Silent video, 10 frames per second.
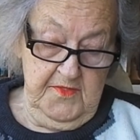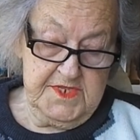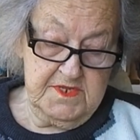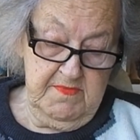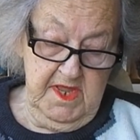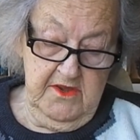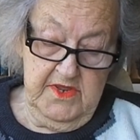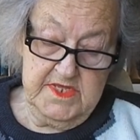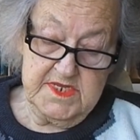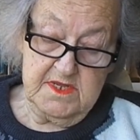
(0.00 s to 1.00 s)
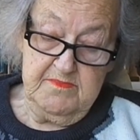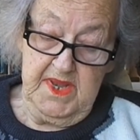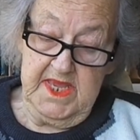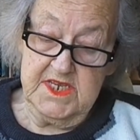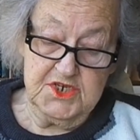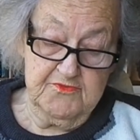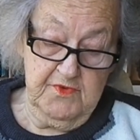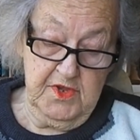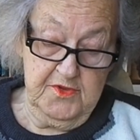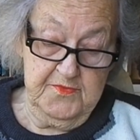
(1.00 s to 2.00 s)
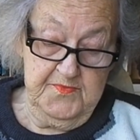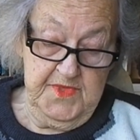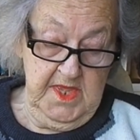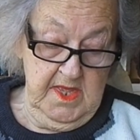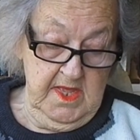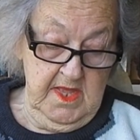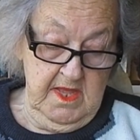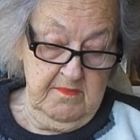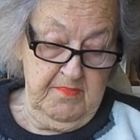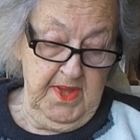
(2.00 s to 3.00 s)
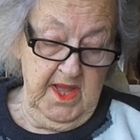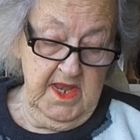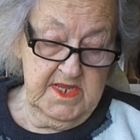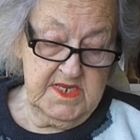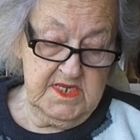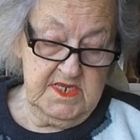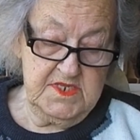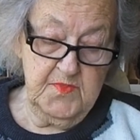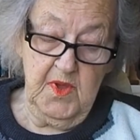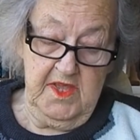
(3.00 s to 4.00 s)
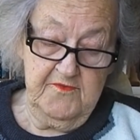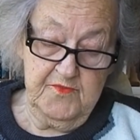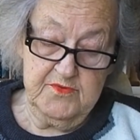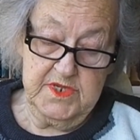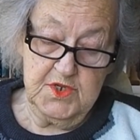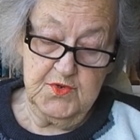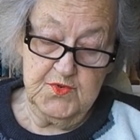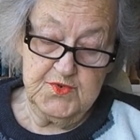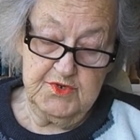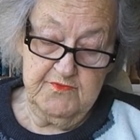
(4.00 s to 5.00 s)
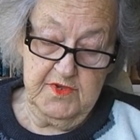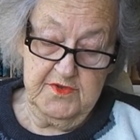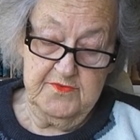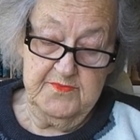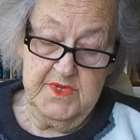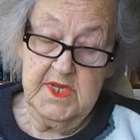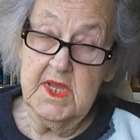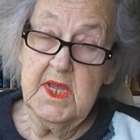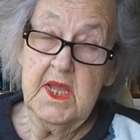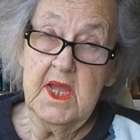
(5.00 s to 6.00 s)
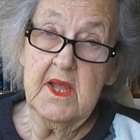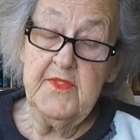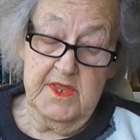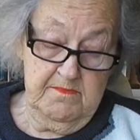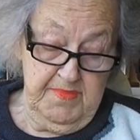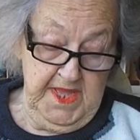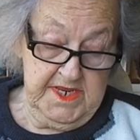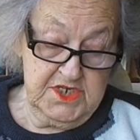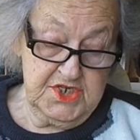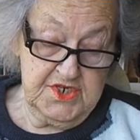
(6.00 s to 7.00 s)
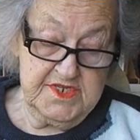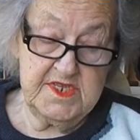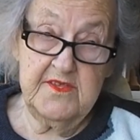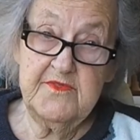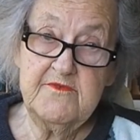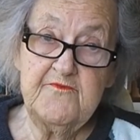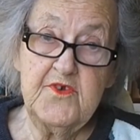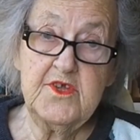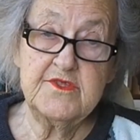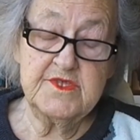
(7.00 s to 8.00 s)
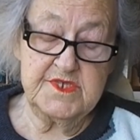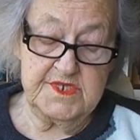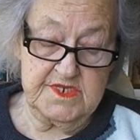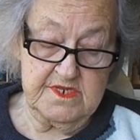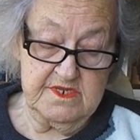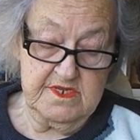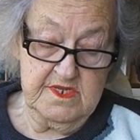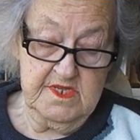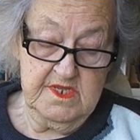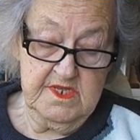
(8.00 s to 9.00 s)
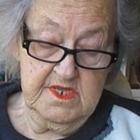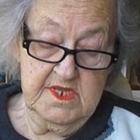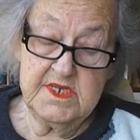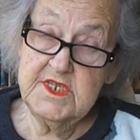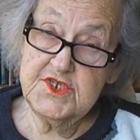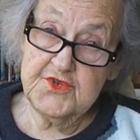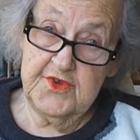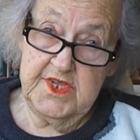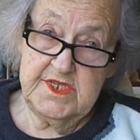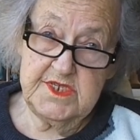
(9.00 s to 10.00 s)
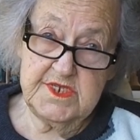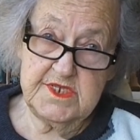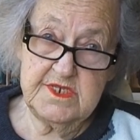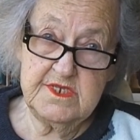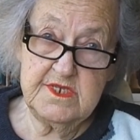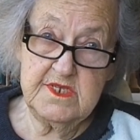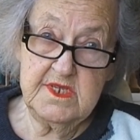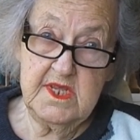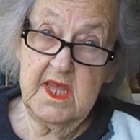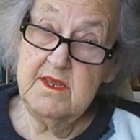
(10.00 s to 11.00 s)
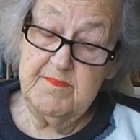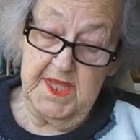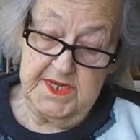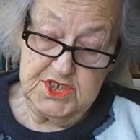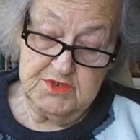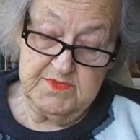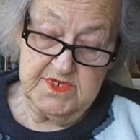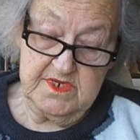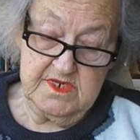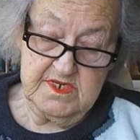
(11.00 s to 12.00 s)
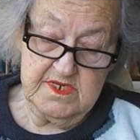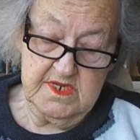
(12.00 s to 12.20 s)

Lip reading: The Samaritans complained to Rome, and Pilate and his wife were recalled to Rome and then banished to southern France. Disgrace and banishment.